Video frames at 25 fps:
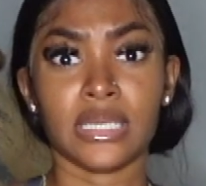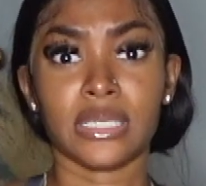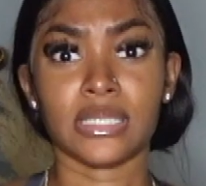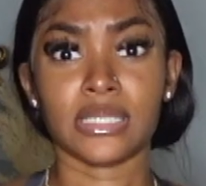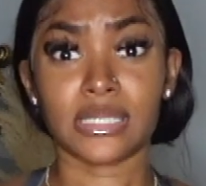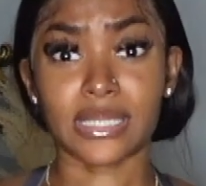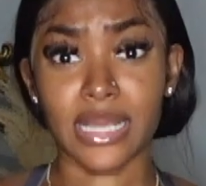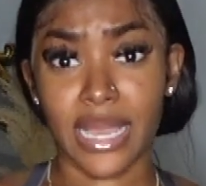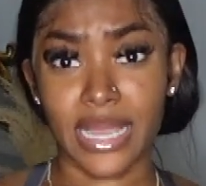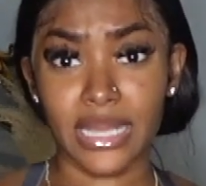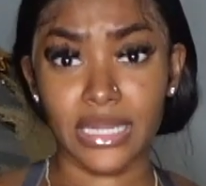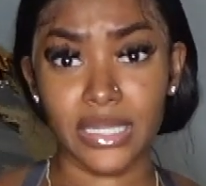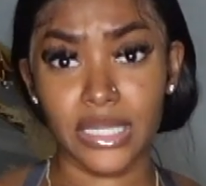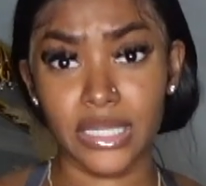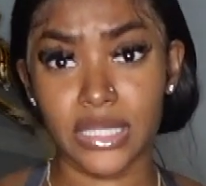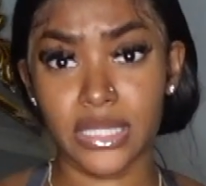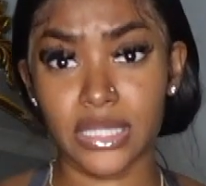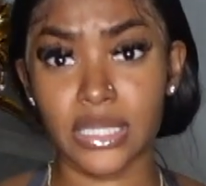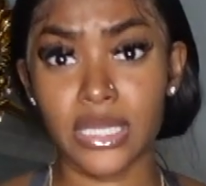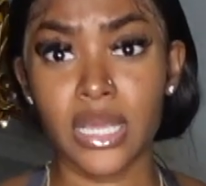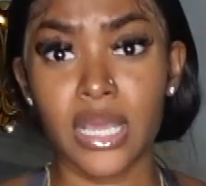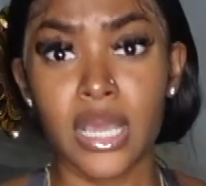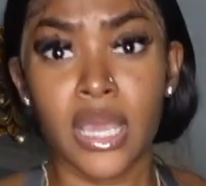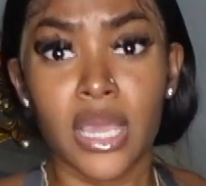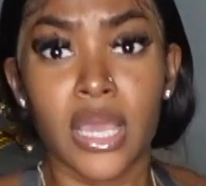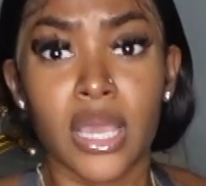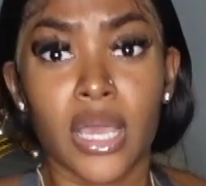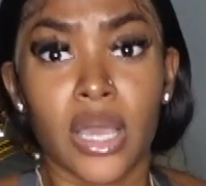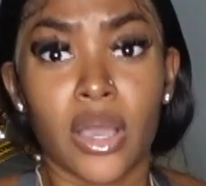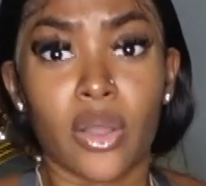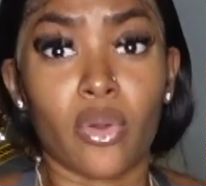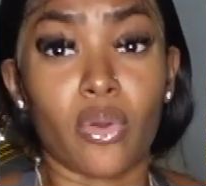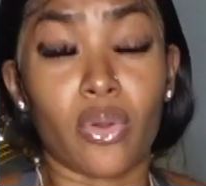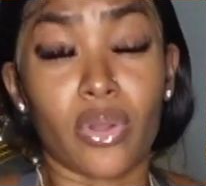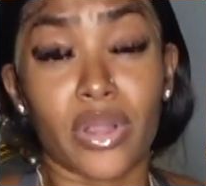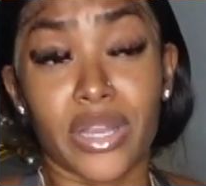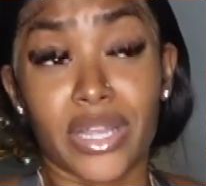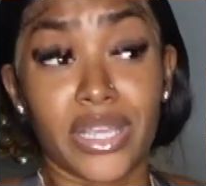sites
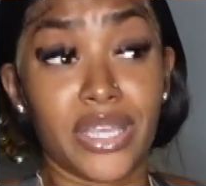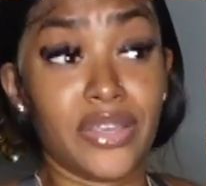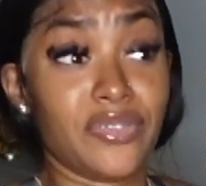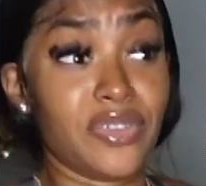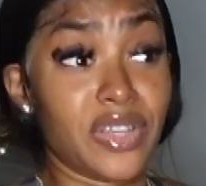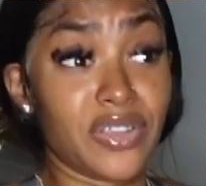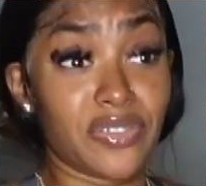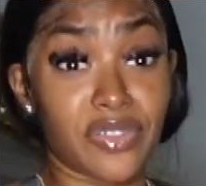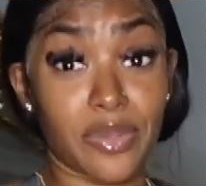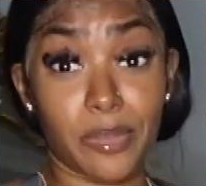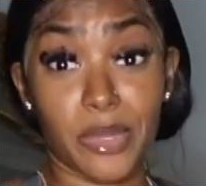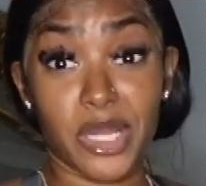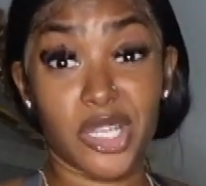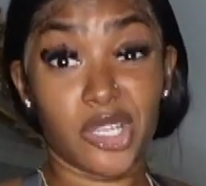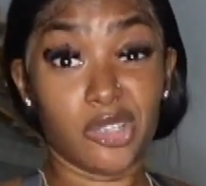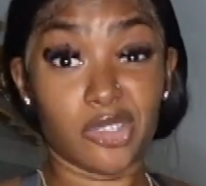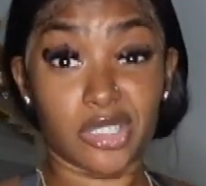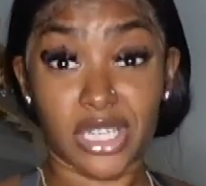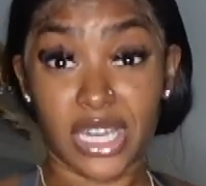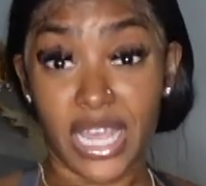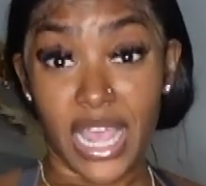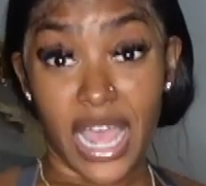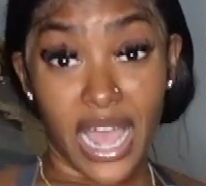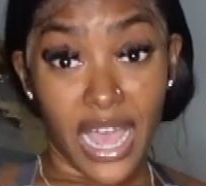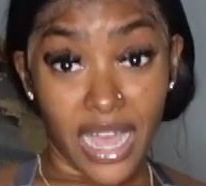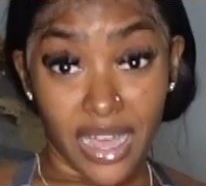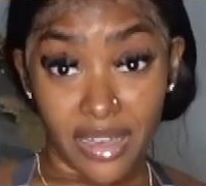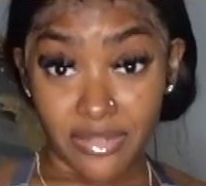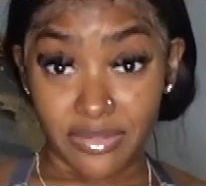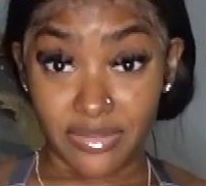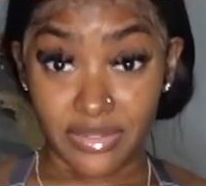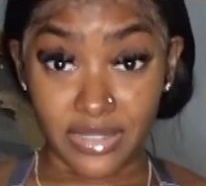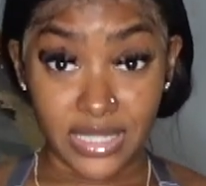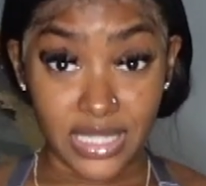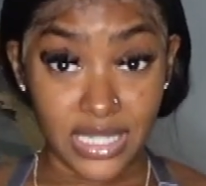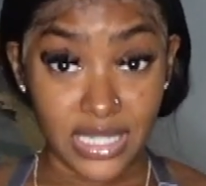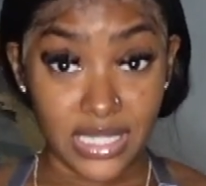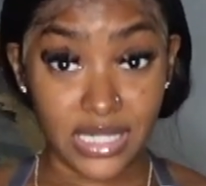or even if them they usually
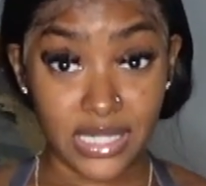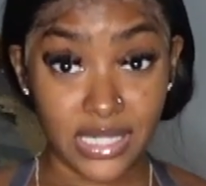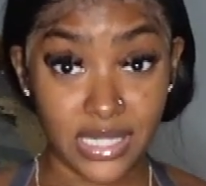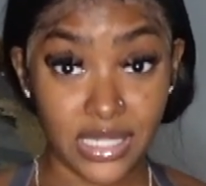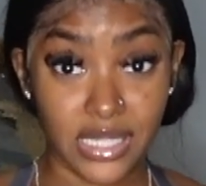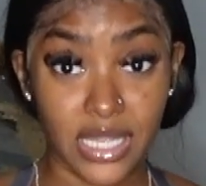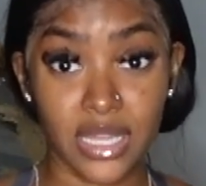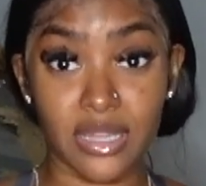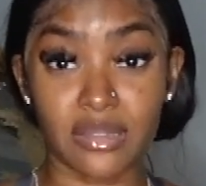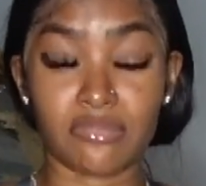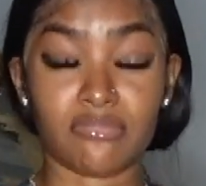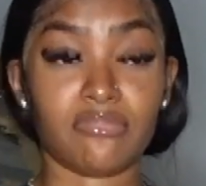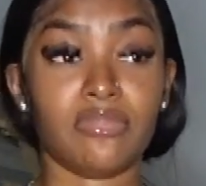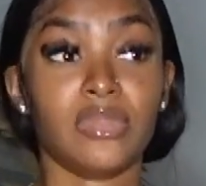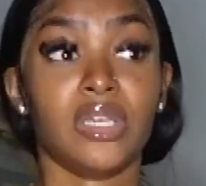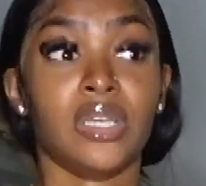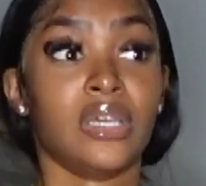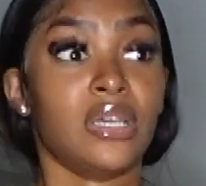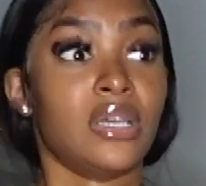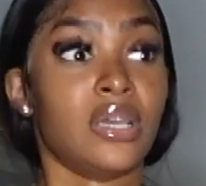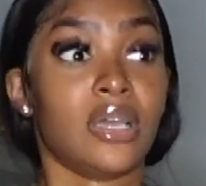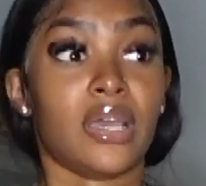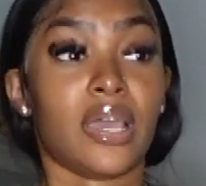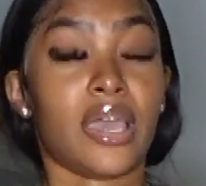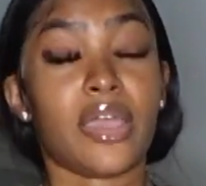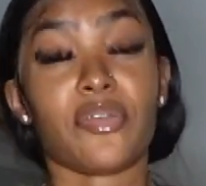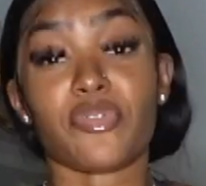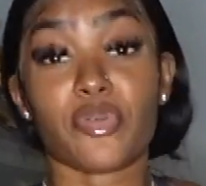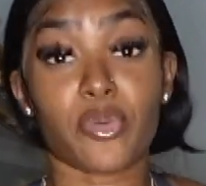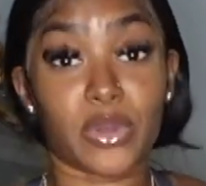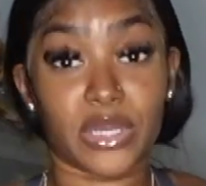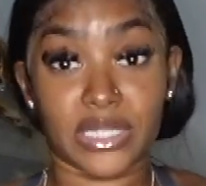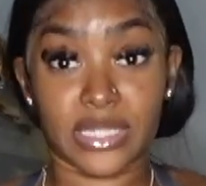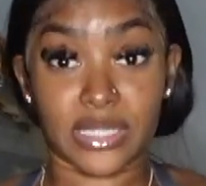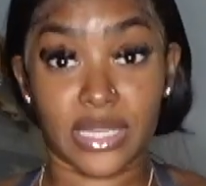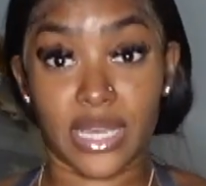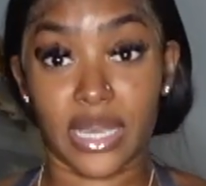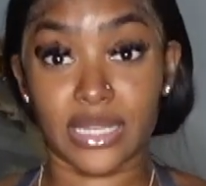have these
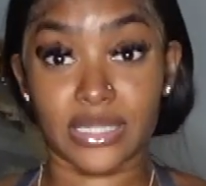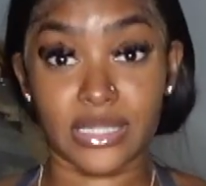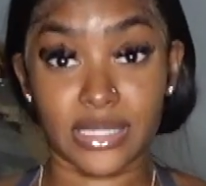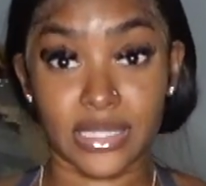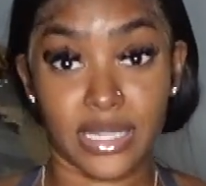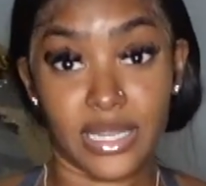everywhere starts